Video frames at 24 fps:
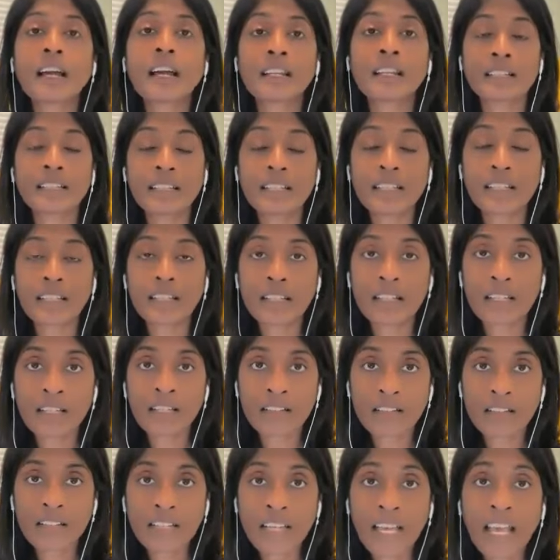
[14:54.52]
and
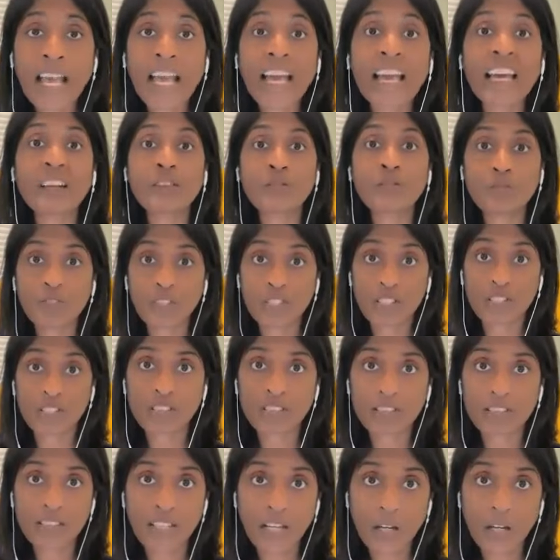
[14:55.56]
he can figure
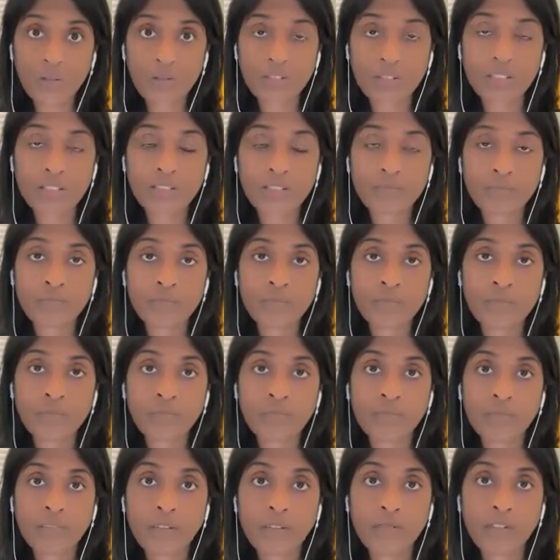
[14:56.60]
this out.
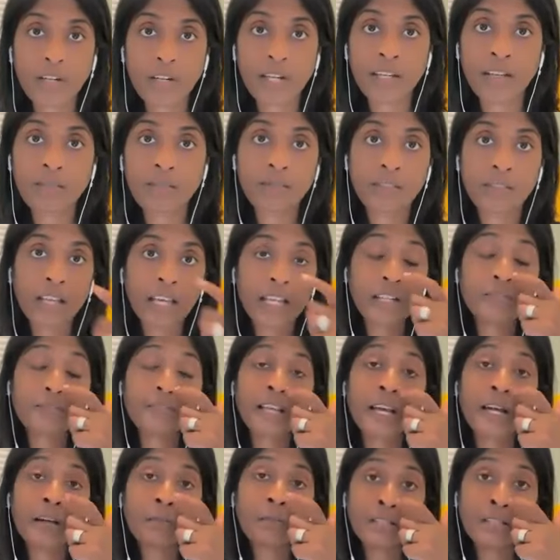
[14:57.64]
right? And if
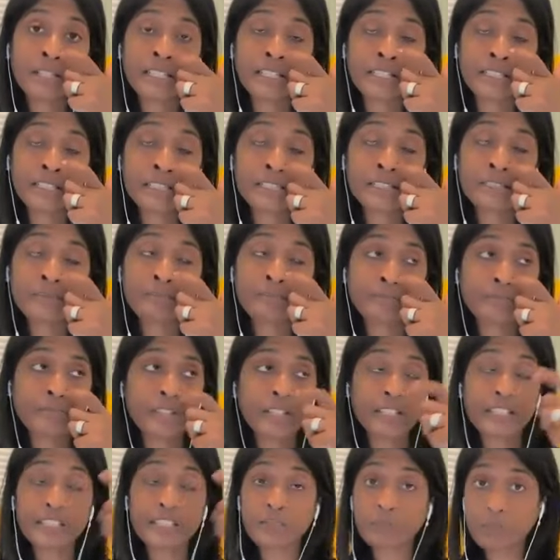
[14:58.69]
that means
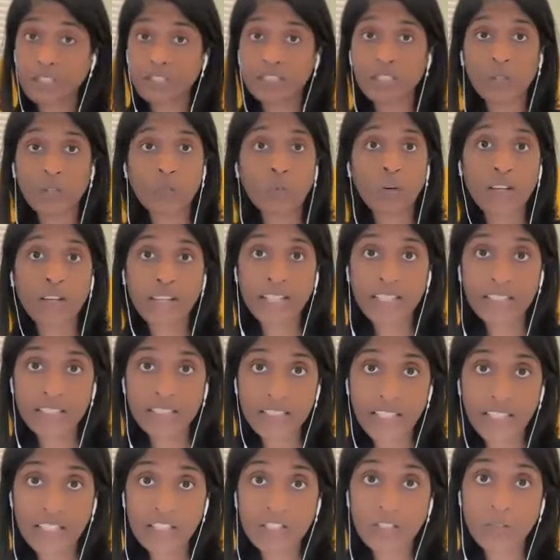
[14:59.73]
it's missing one day
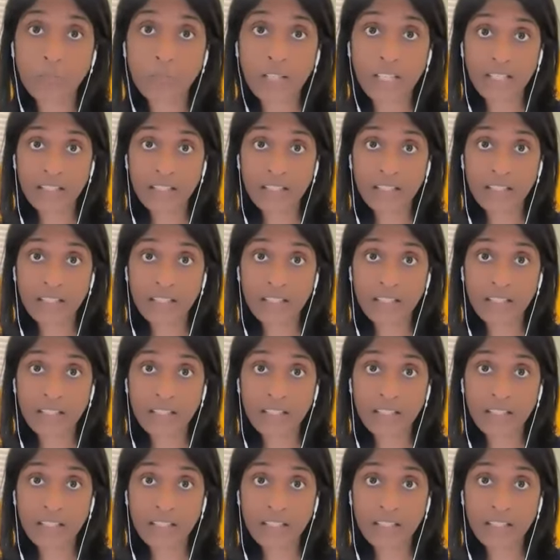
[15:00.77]
today to